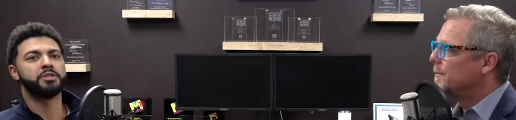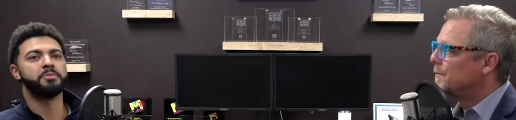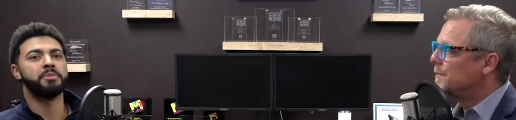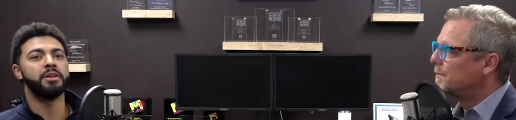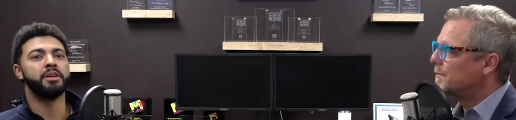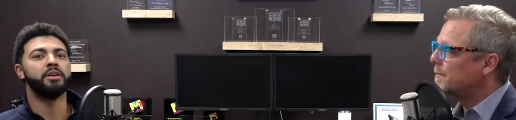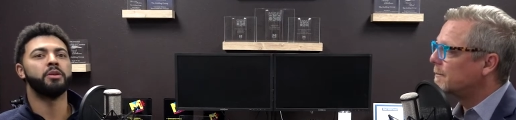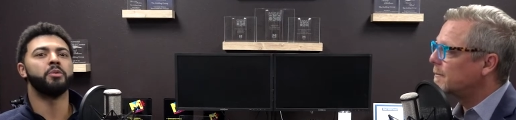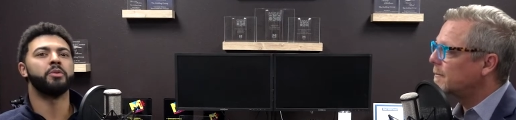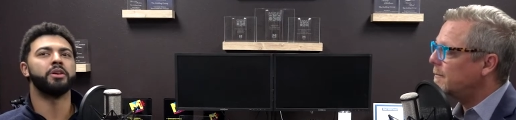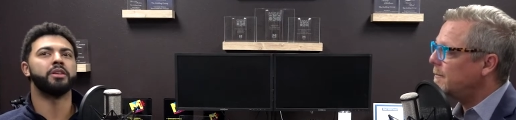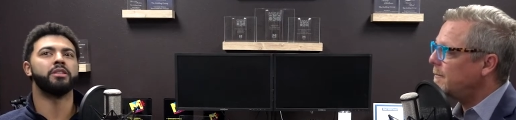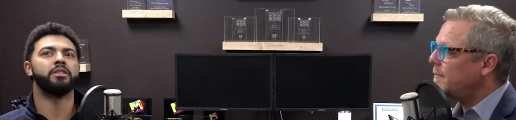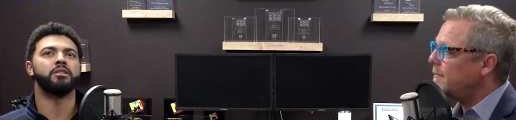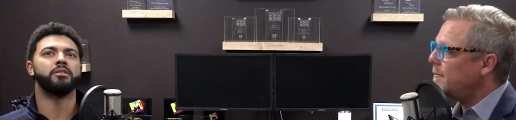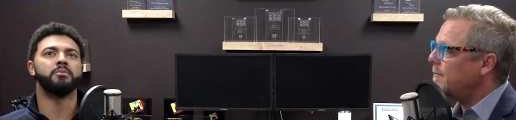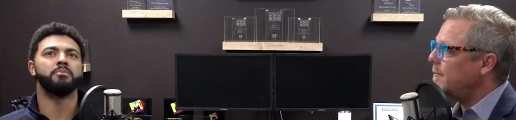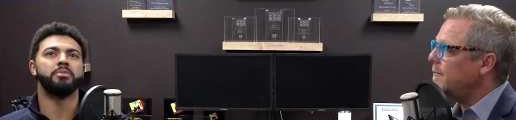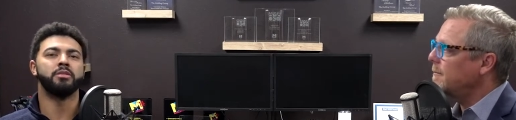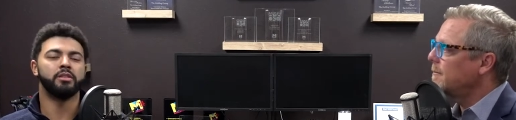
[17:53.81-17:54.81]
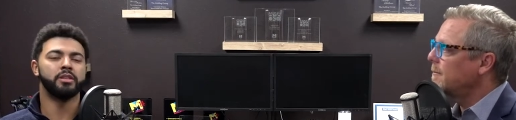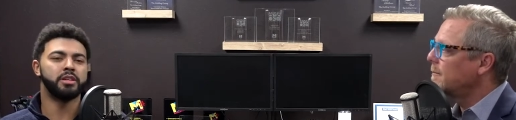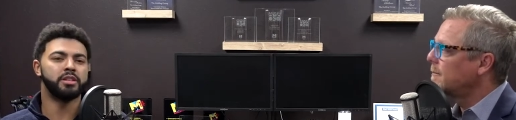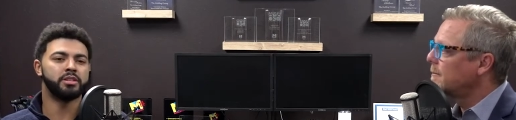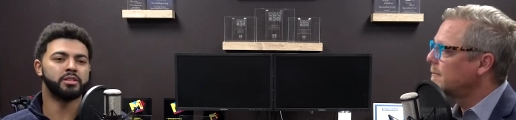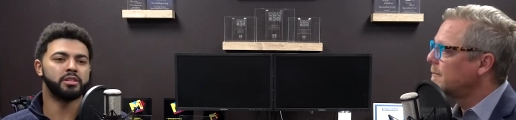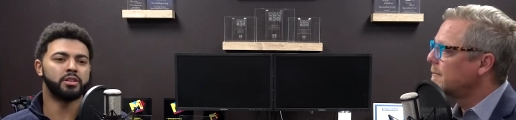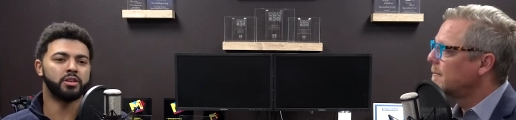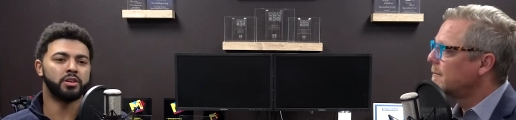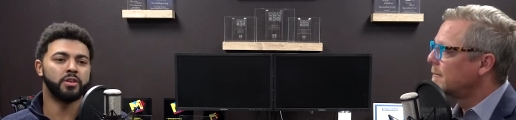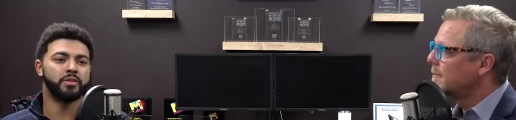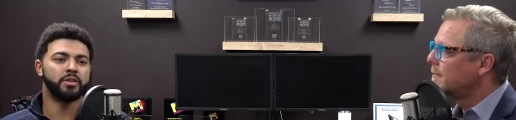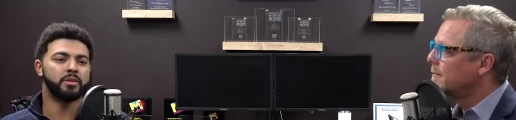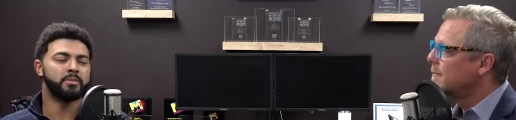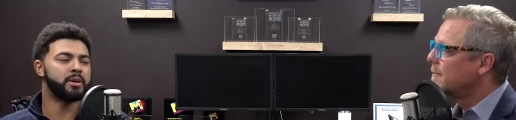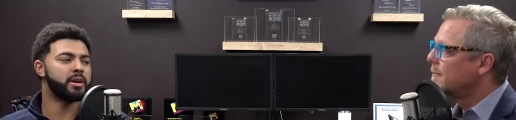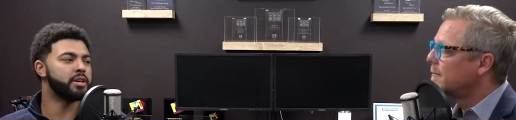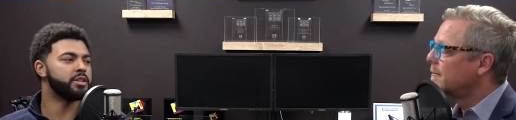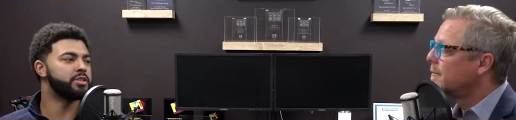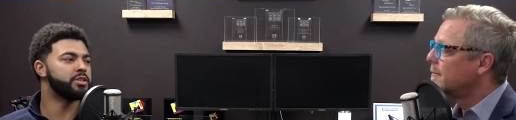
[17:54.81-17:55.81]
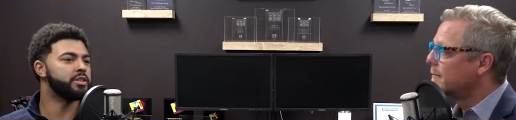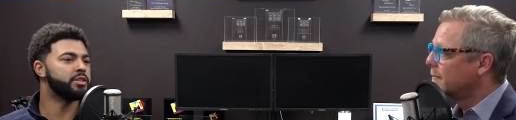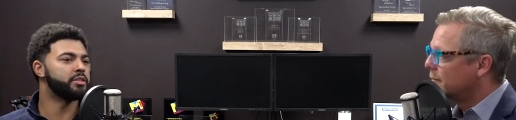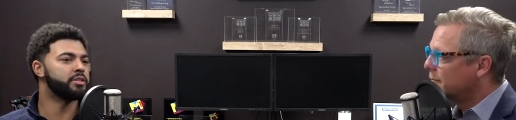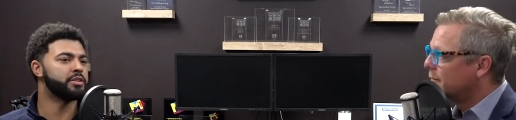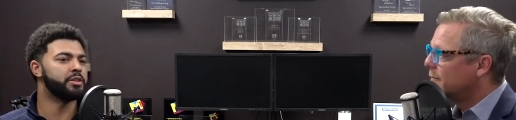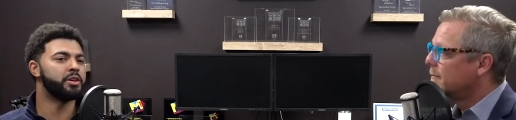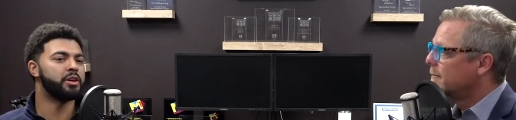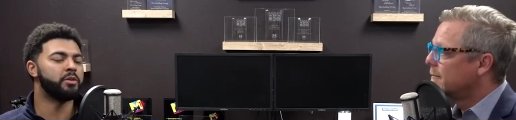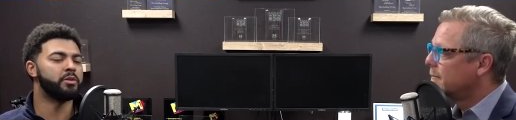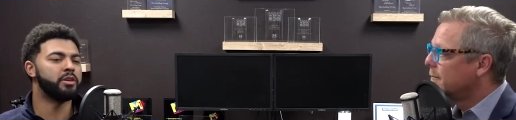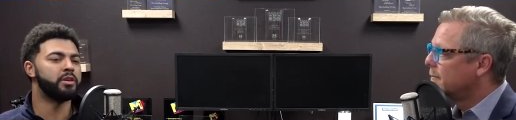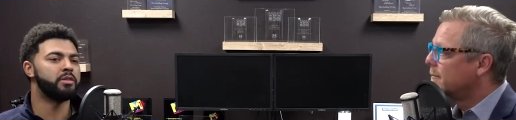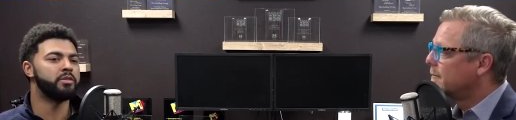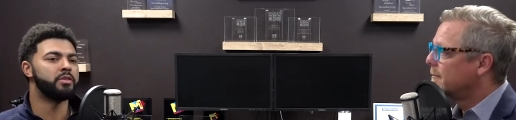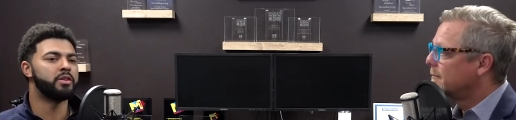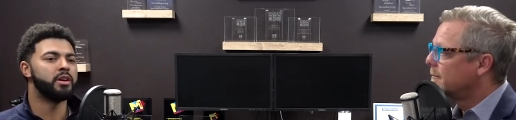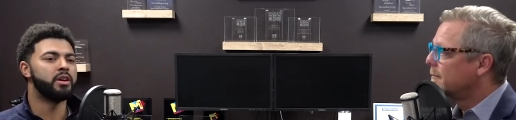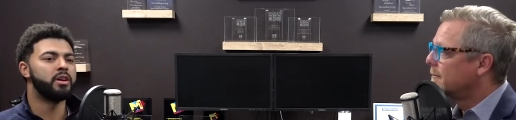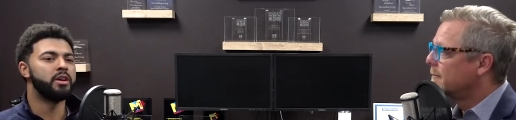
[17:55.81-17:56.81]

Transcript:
Speaker 1: speaking with police over the past year, you know, we've